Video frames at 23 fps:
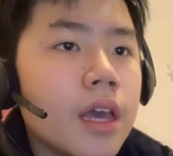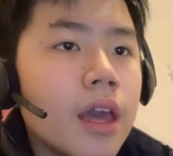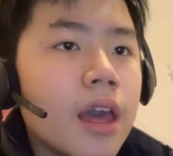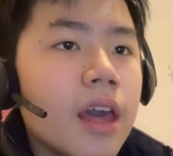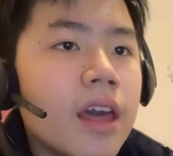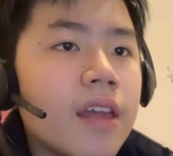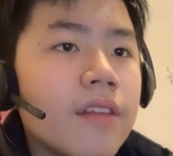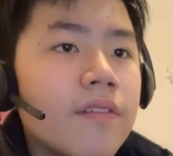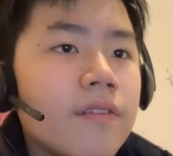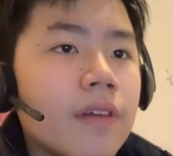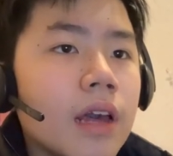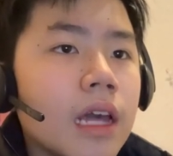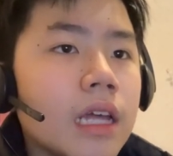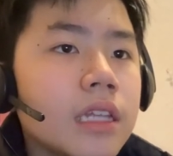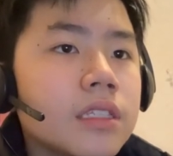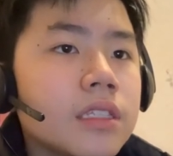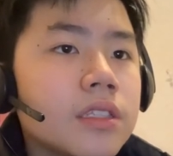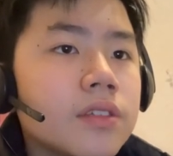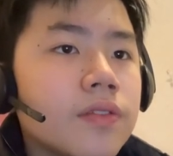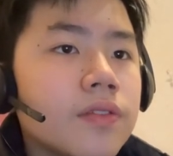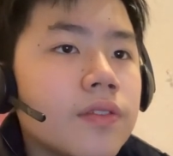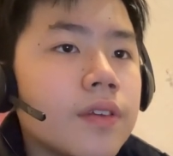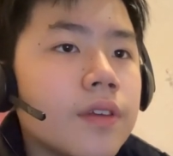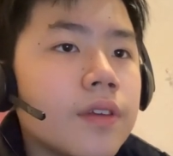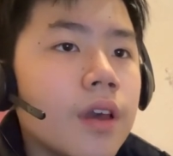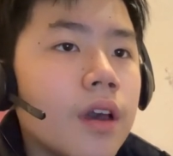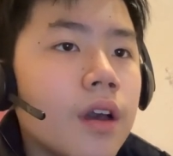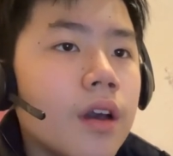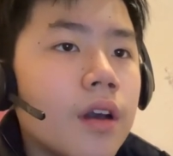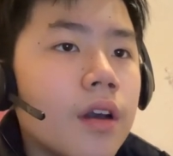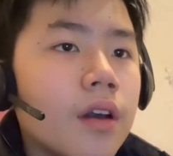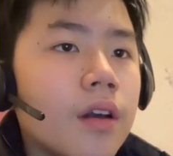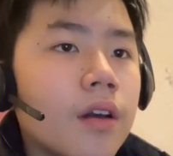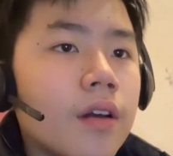Advanced
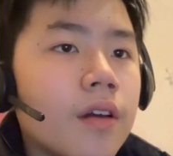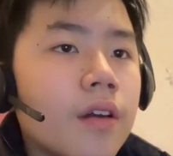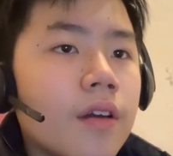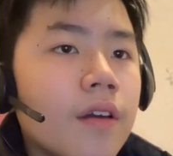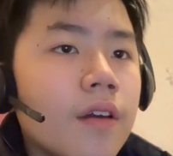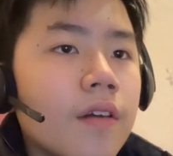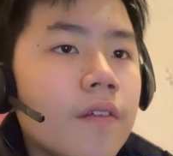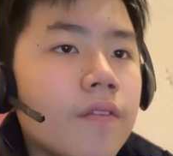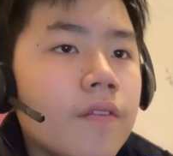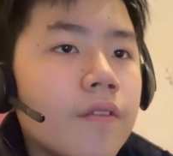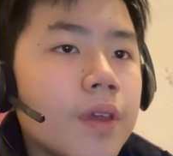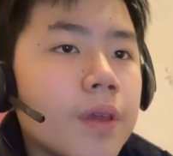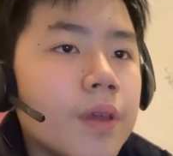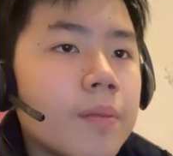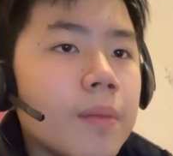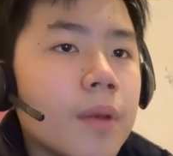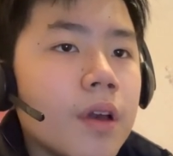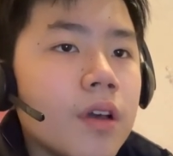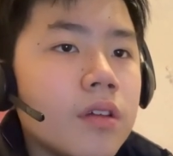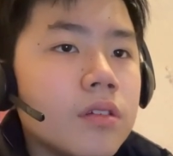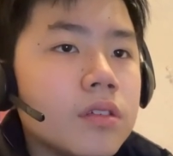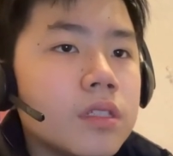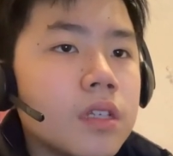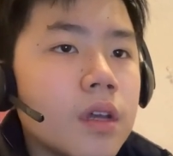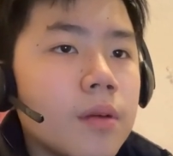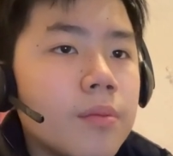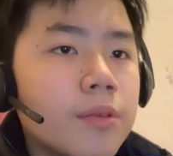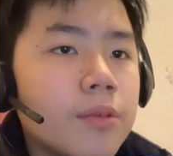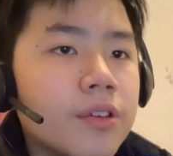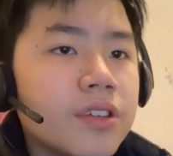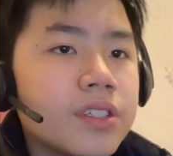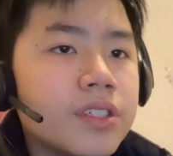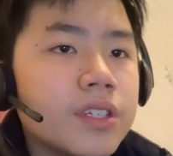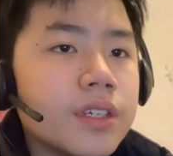female
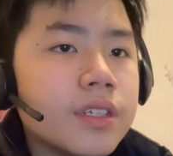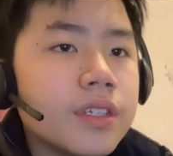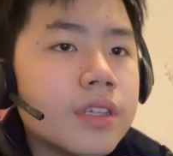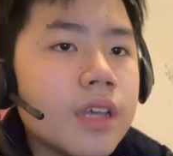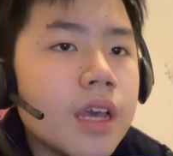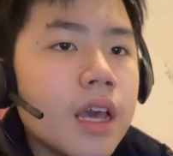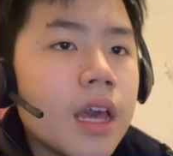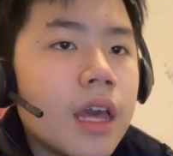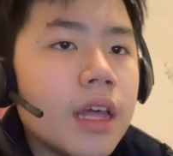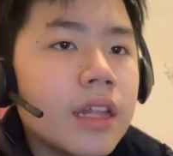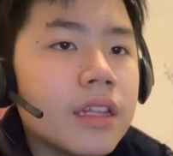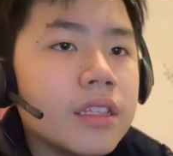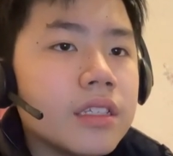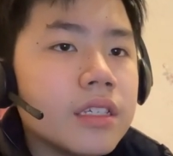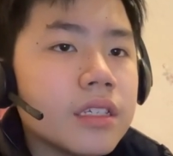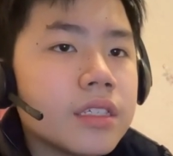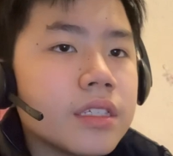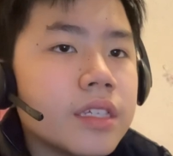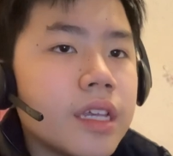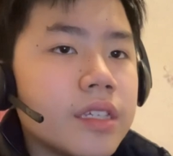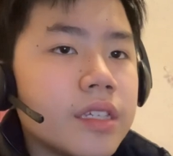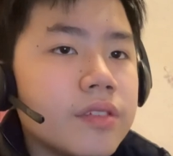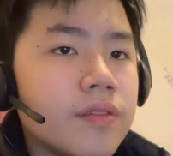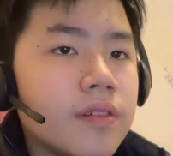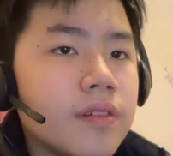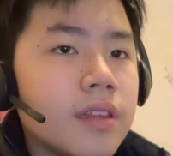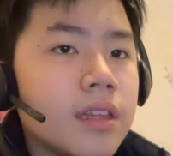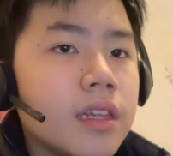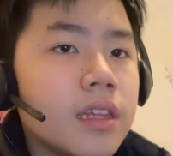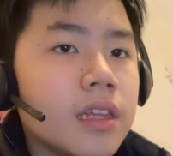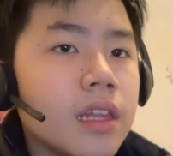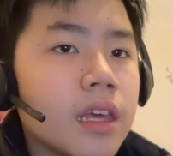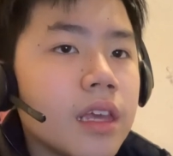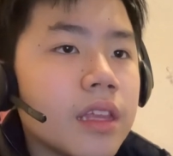suffrages and
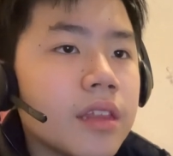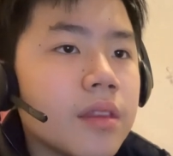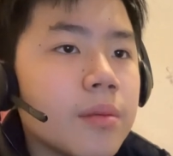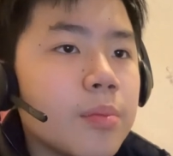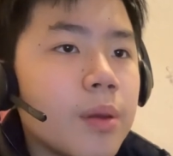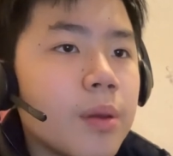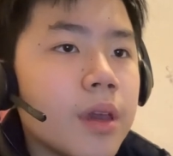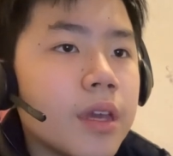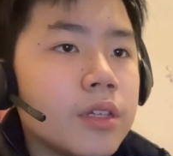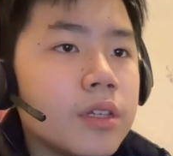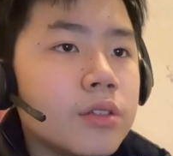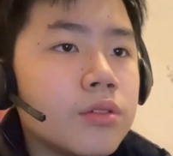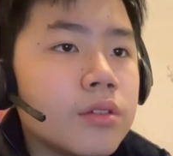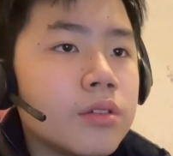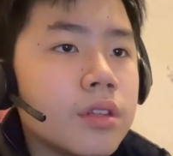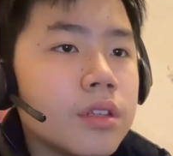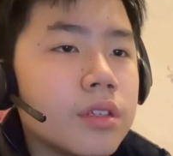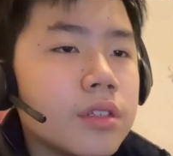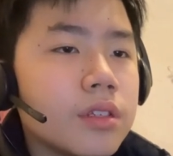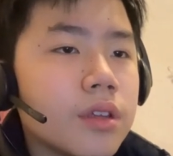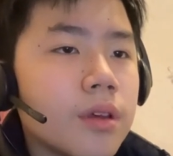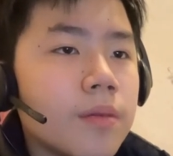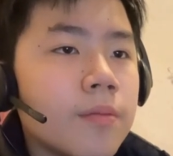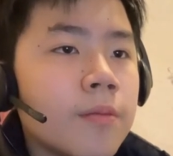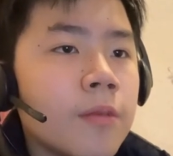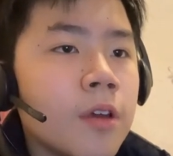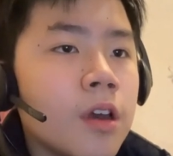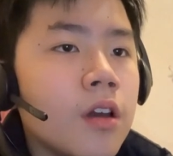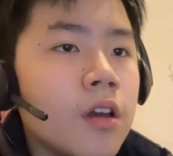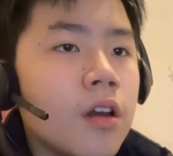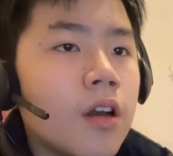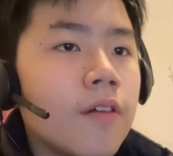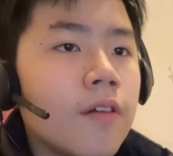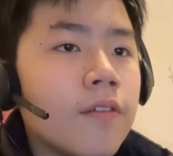successfully linked patriotism
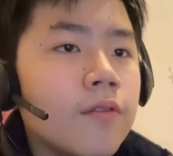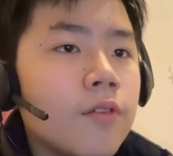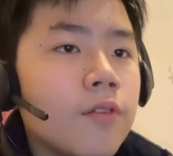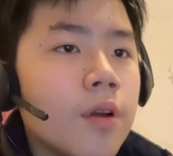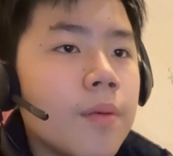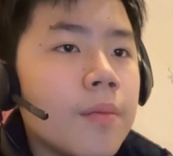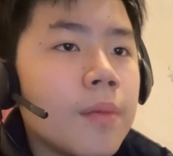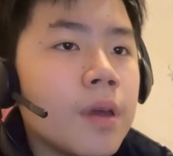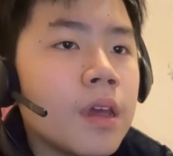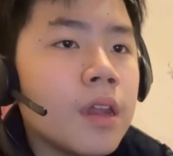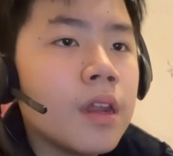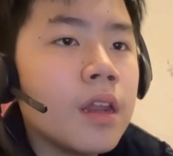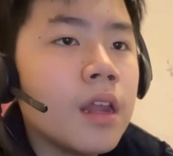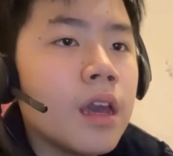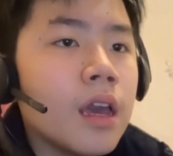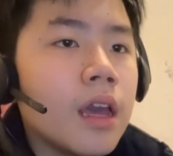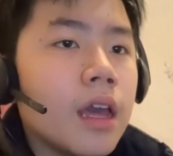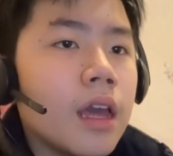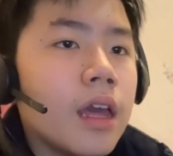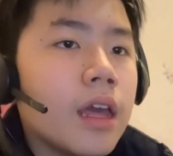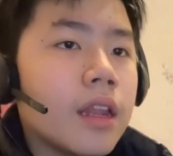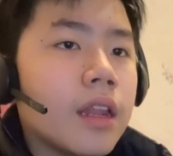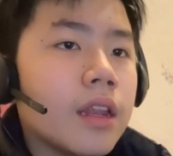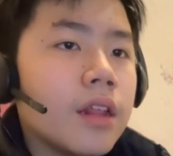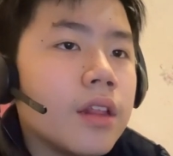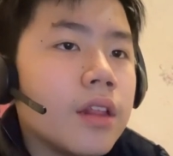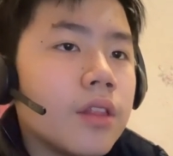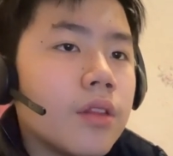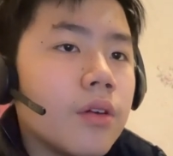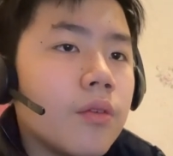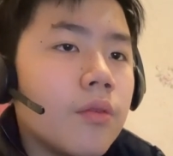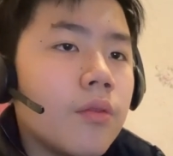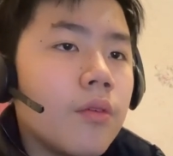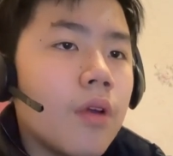of women and in
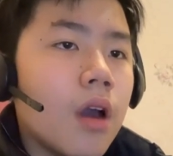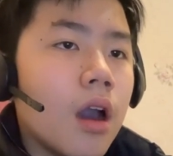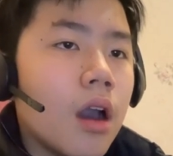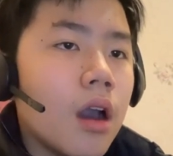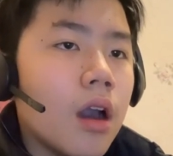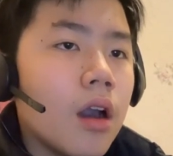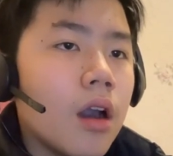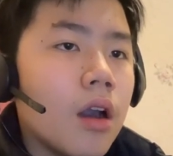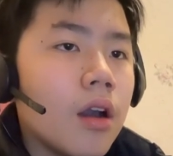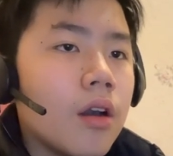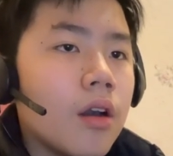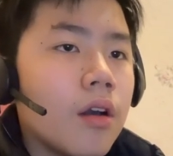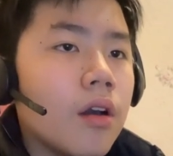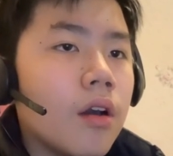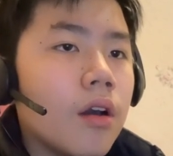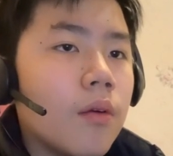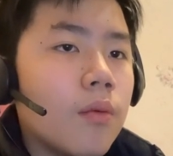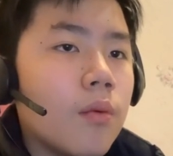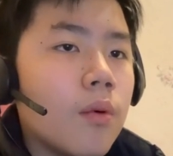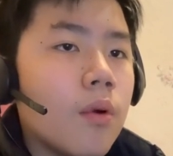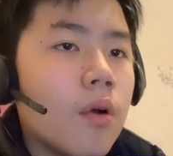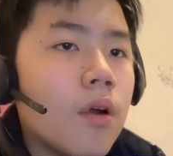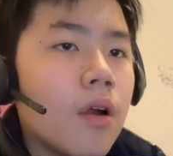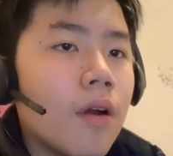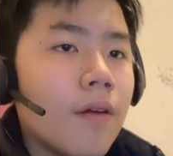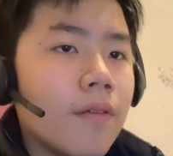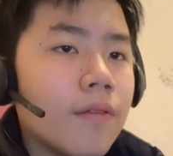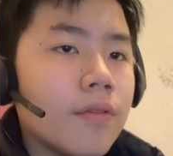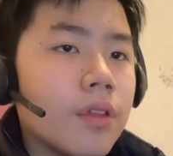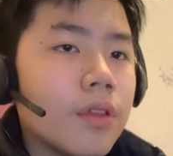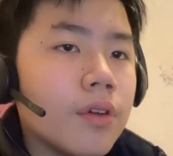the War of the